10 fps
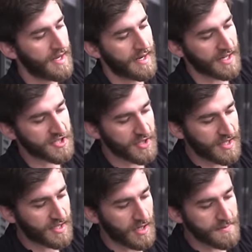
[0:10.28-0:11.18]
It actually
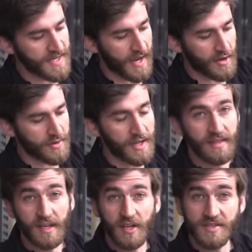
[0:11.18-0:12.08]
comes out and
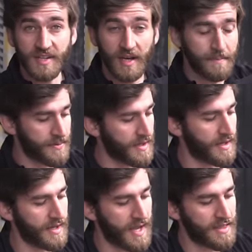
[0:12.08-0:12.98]
then goes up,
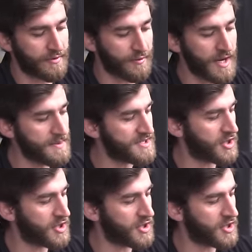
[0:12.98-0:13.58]
uh, and the frame is